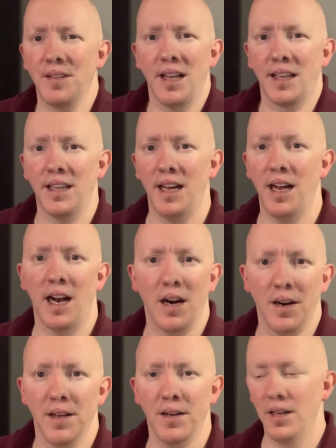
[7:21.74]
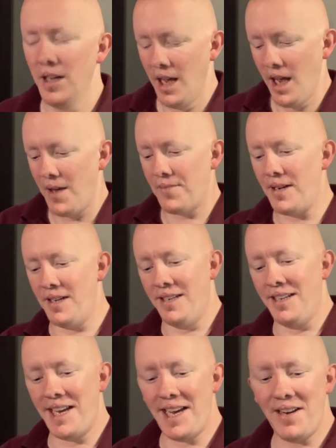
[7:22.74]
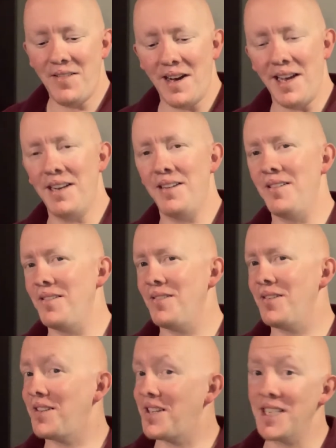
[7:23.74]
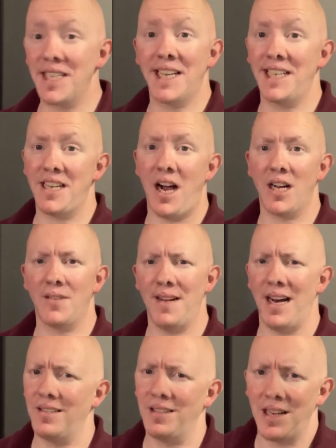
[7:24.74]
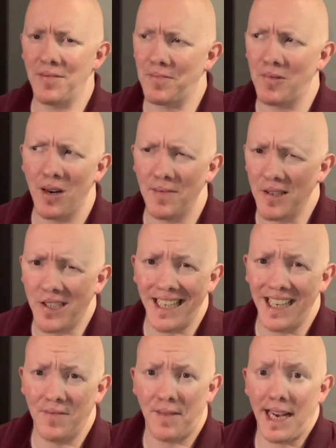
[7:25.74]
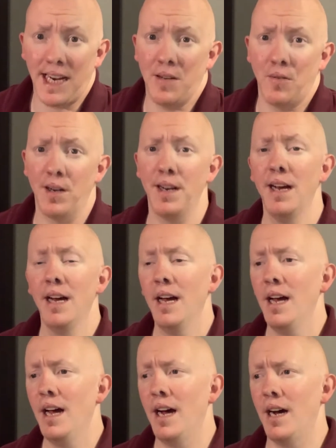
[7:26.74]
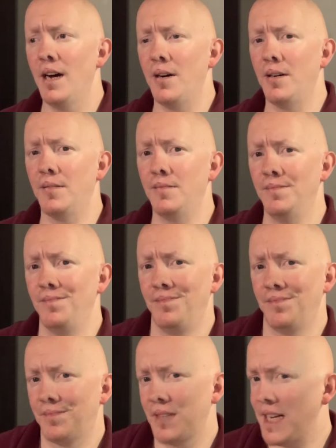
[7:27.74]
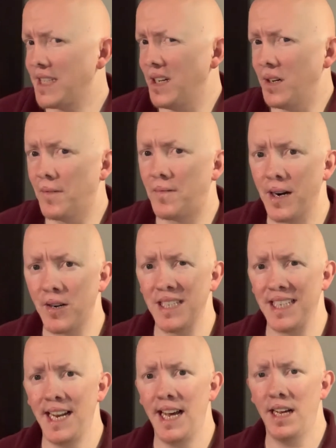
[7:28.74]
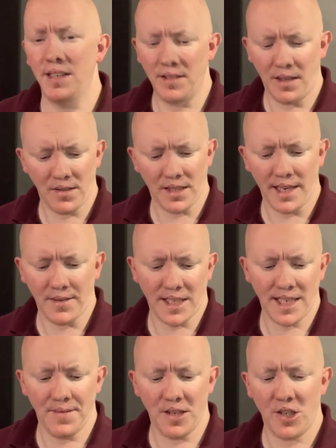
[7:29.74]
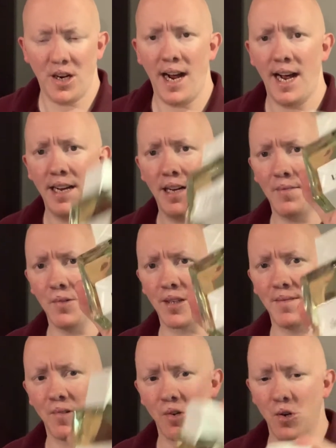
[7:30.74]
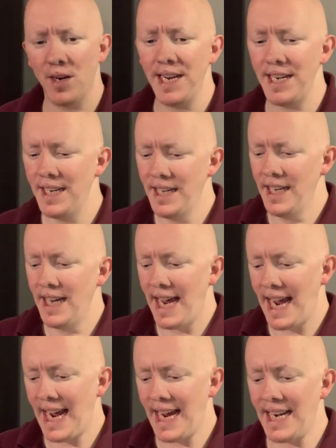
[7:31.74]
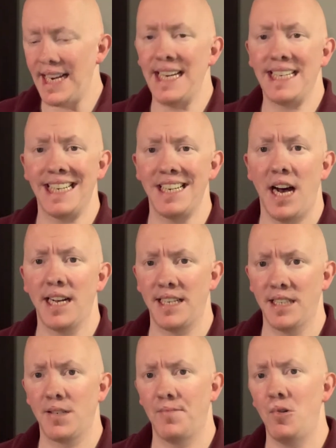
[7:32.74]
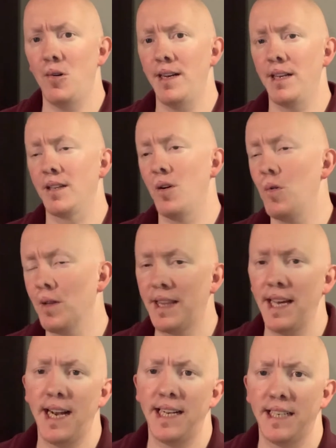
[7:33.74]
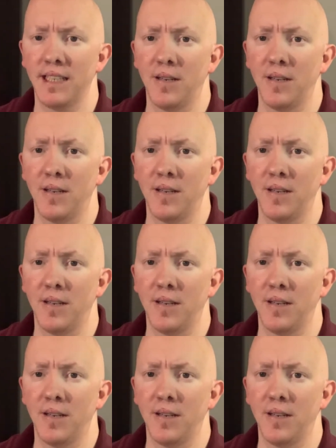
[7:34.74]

like that. I don't know. But anyway, doesn't get talked about like pretty much by anyone. I saw it on FragranceNet. I was like, let's give it a try. I'm looking for green, and it did not disappoint. The only thing that